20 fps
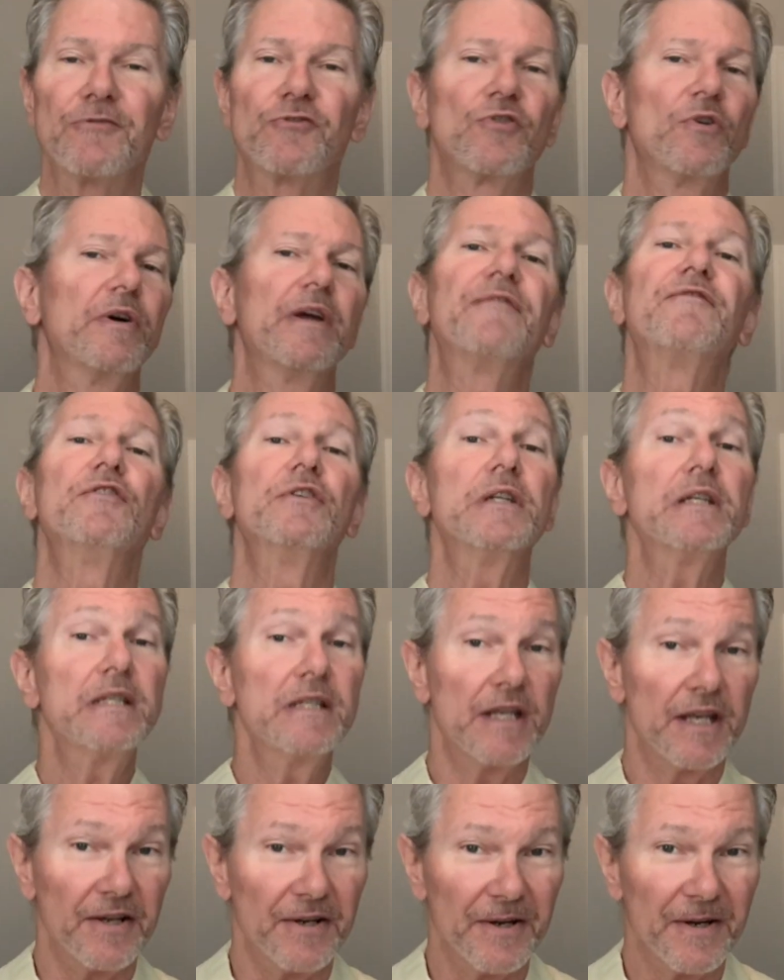So if you
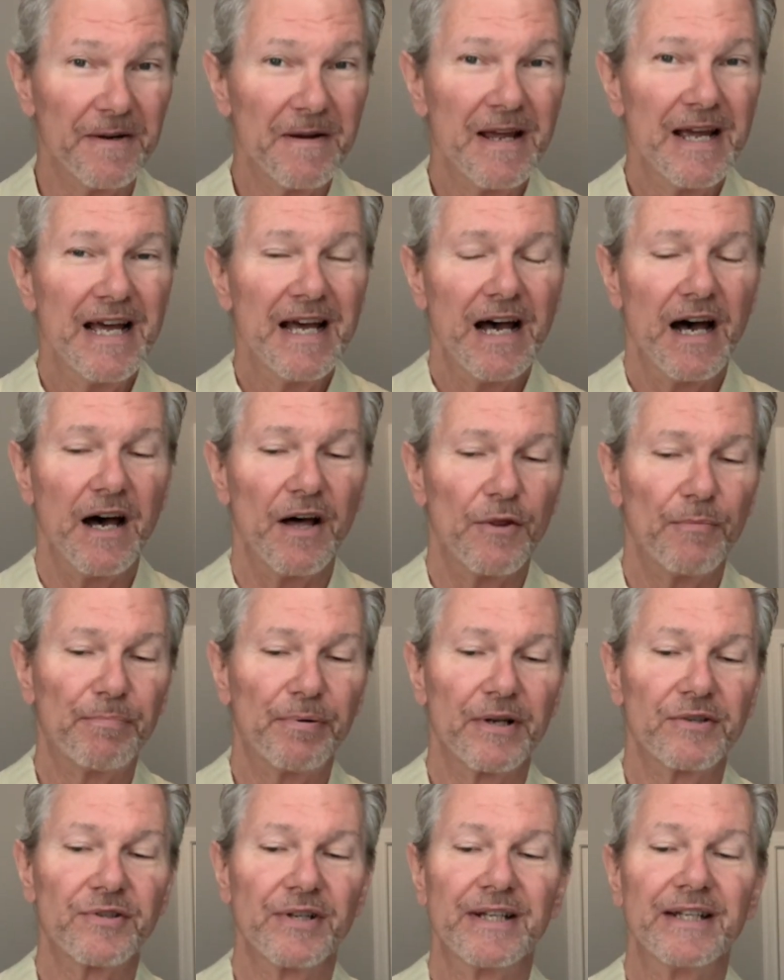didn't hear,
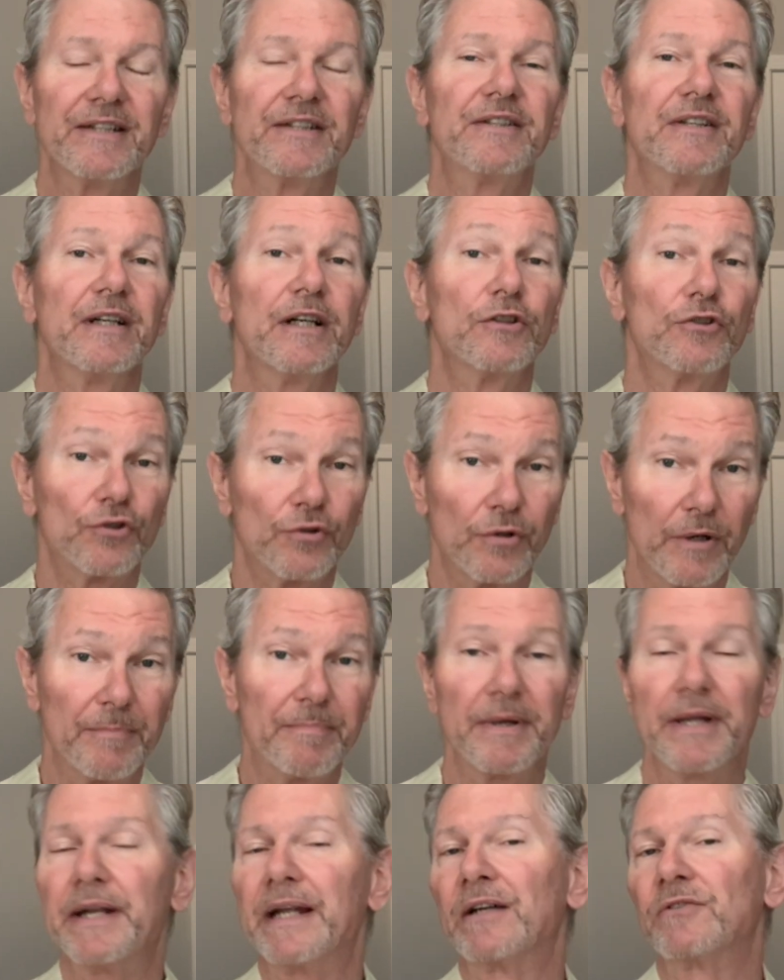President
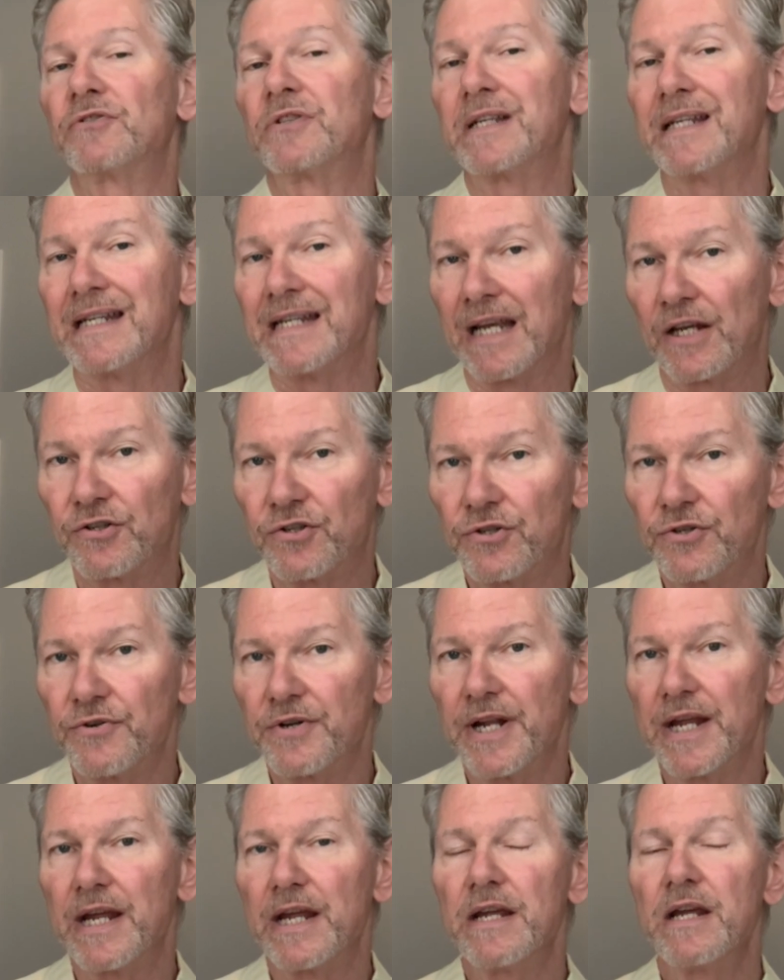Trump announced
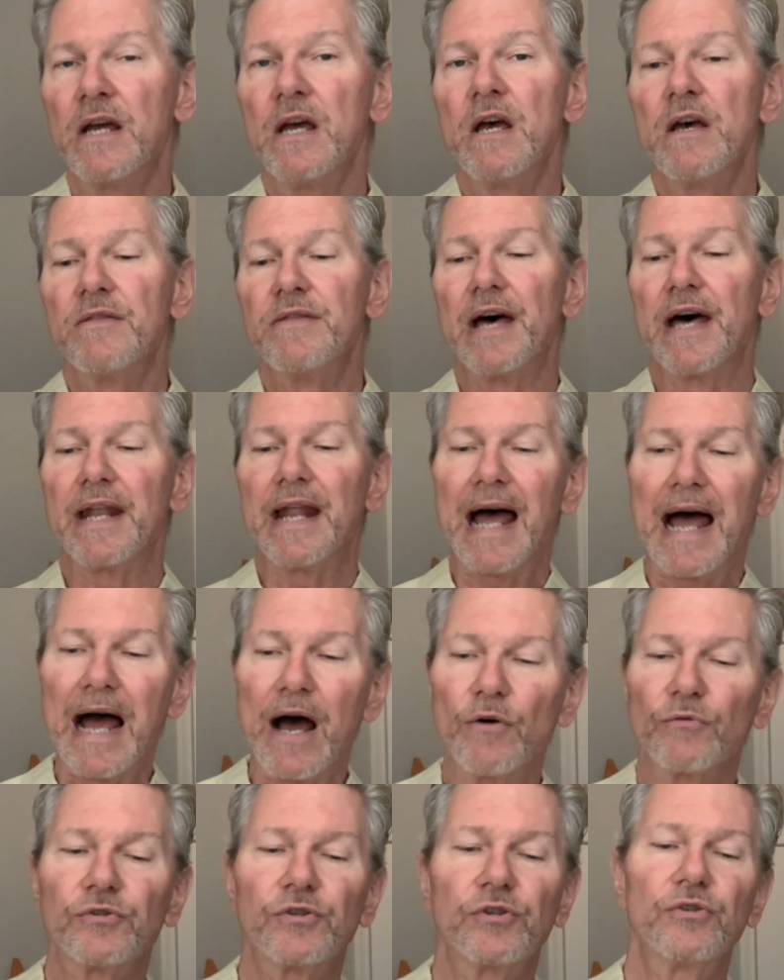yesterday that
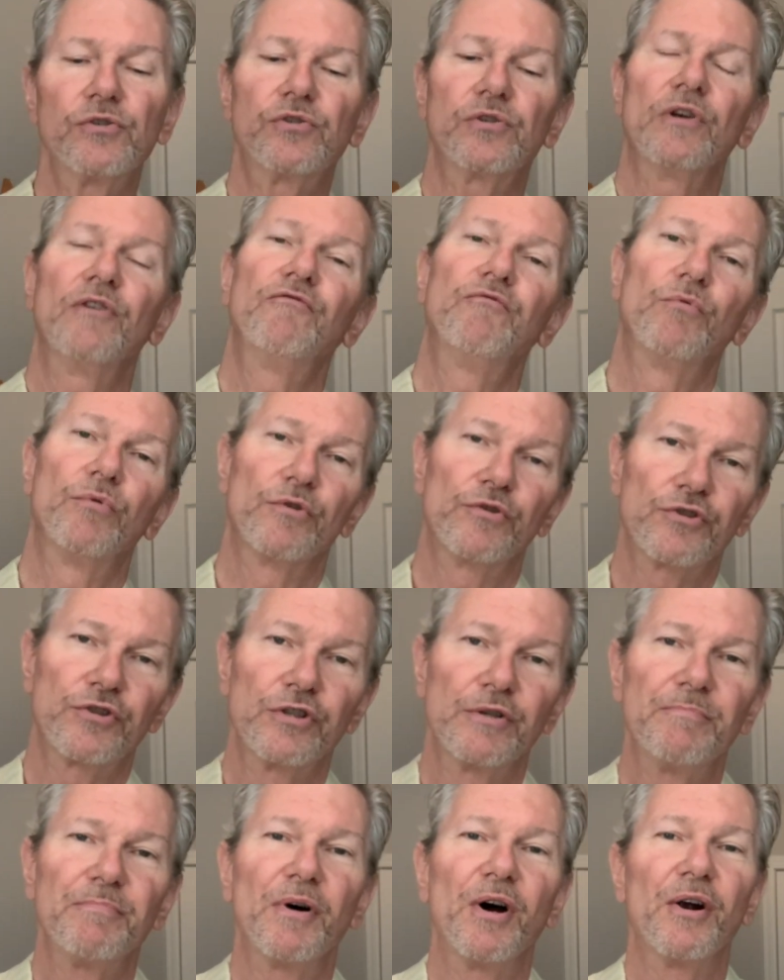houses of
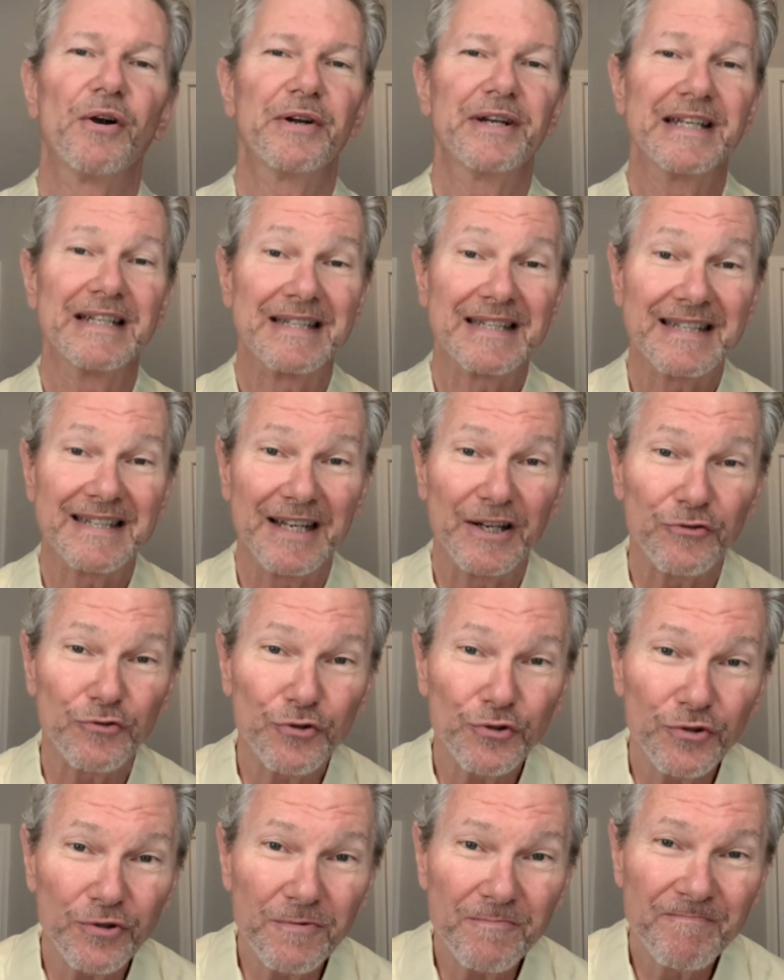worship are
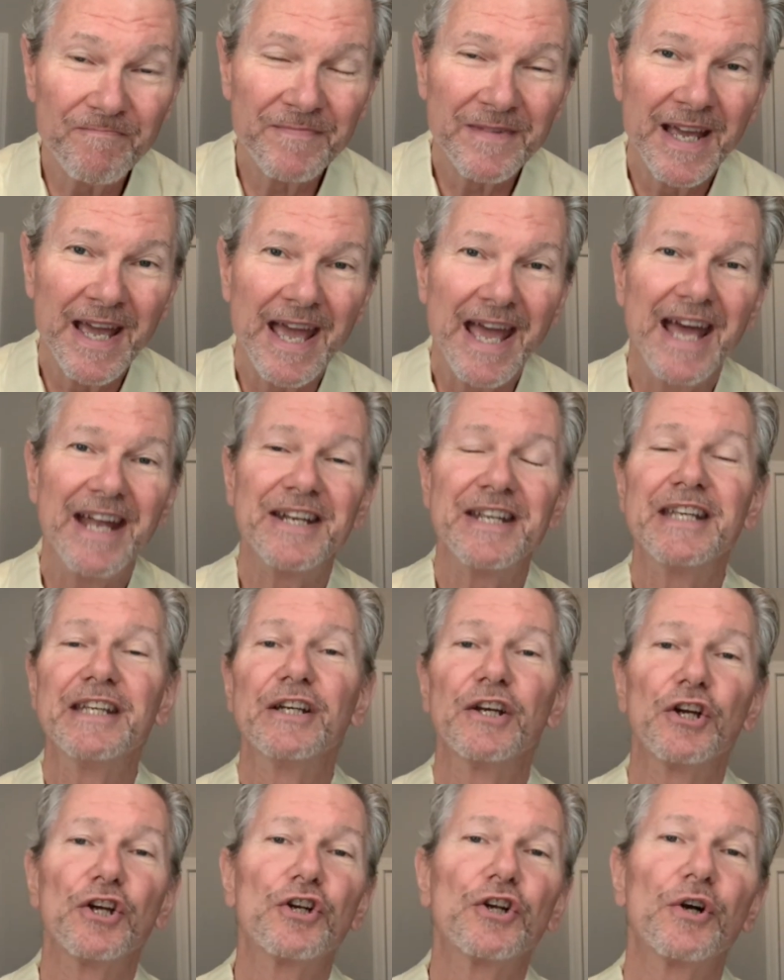essential, and he
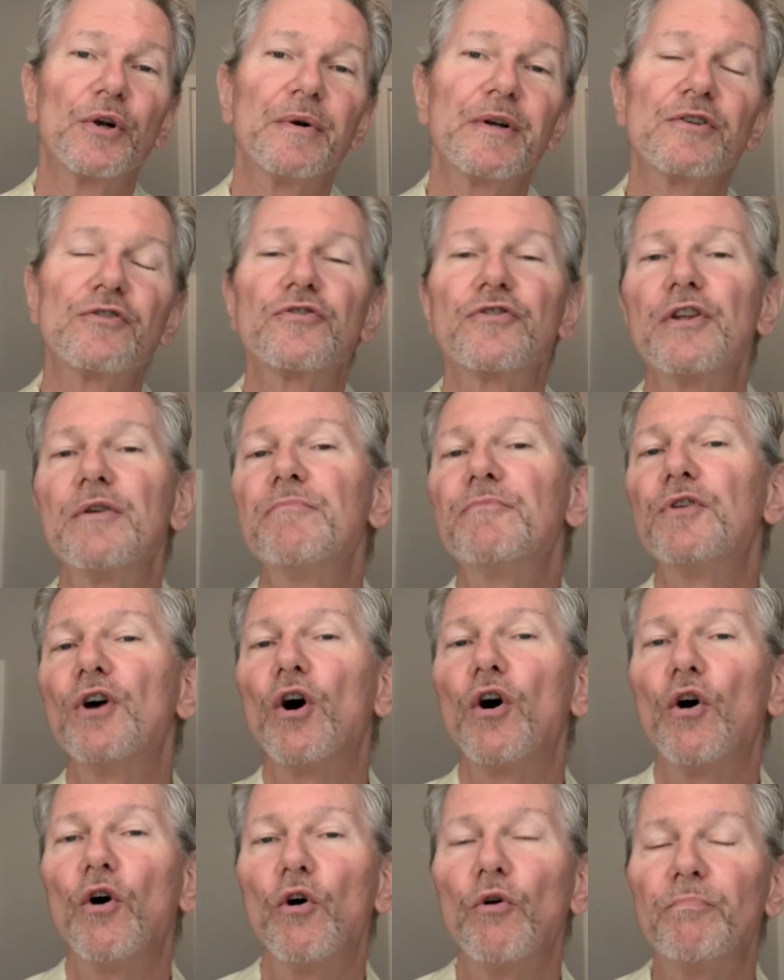encouraged them to
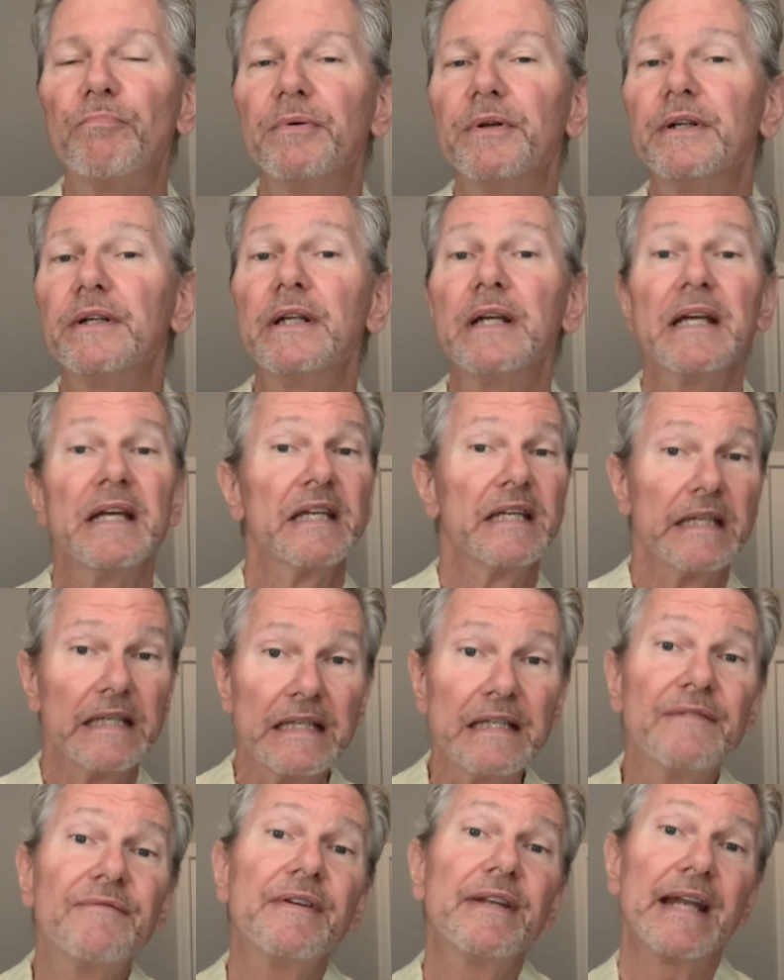open
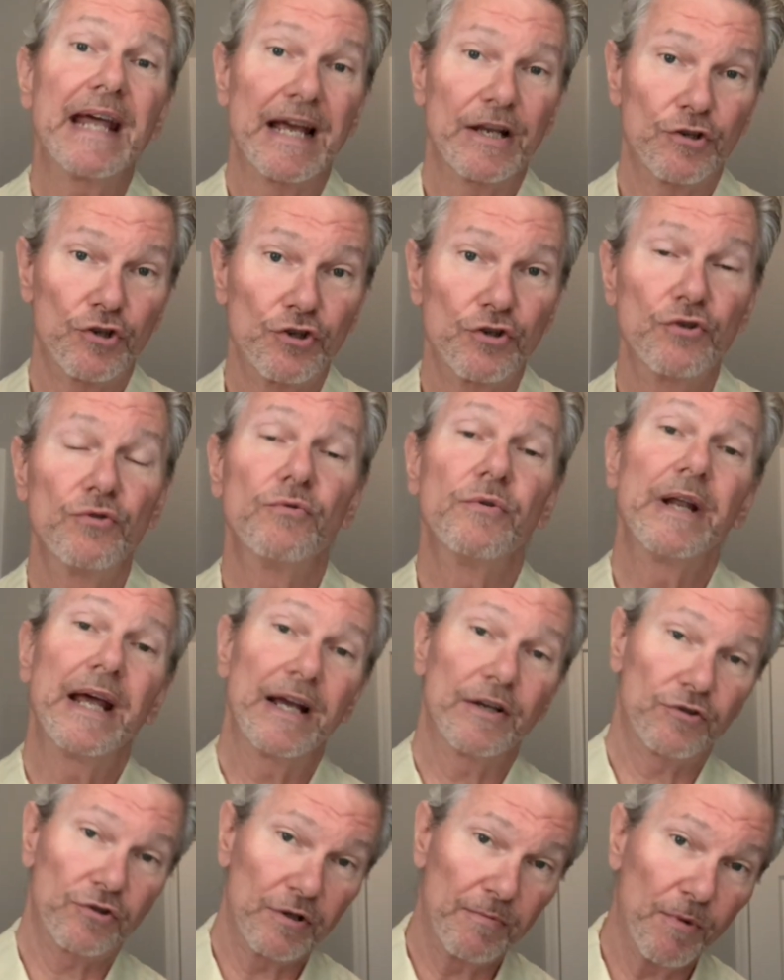even as soon
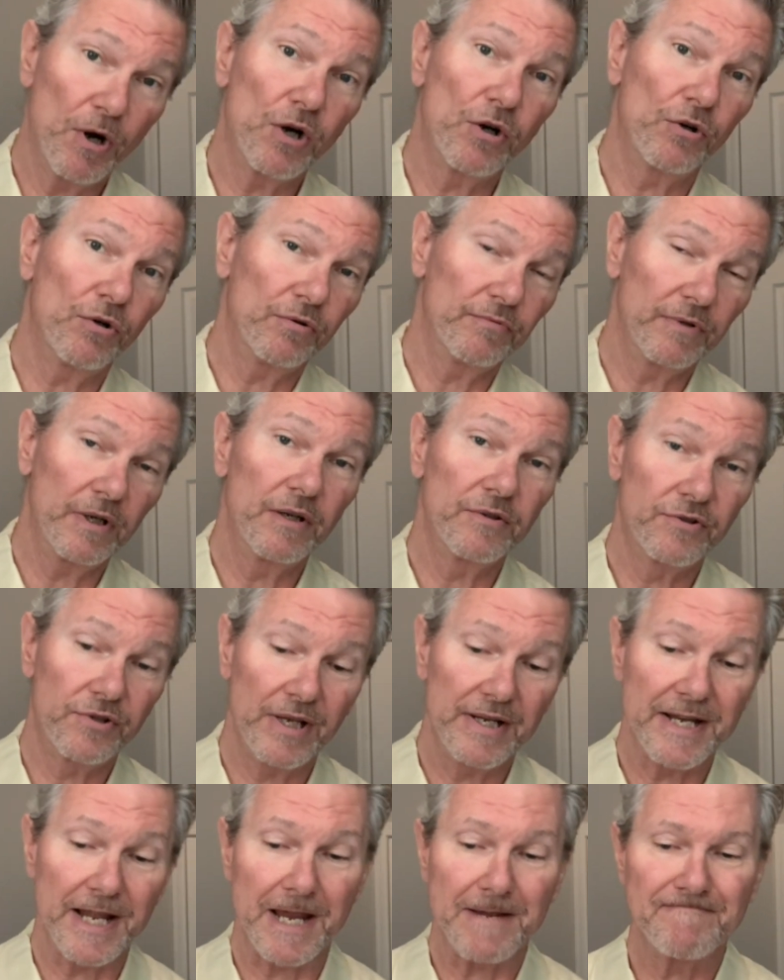as tomorrow,
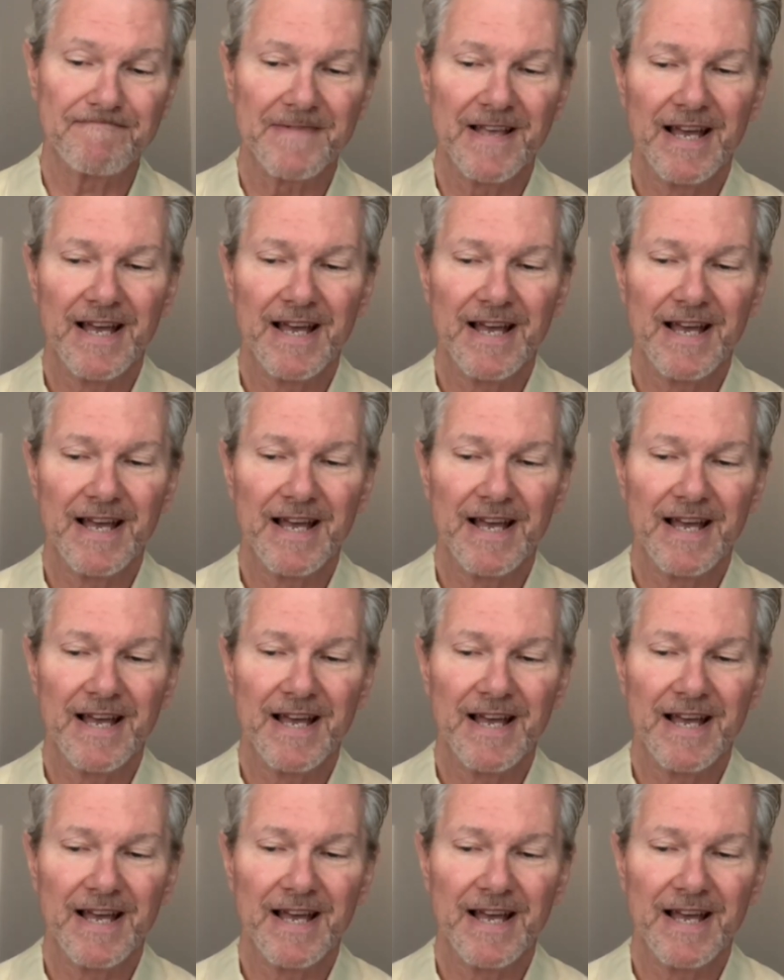Sunday.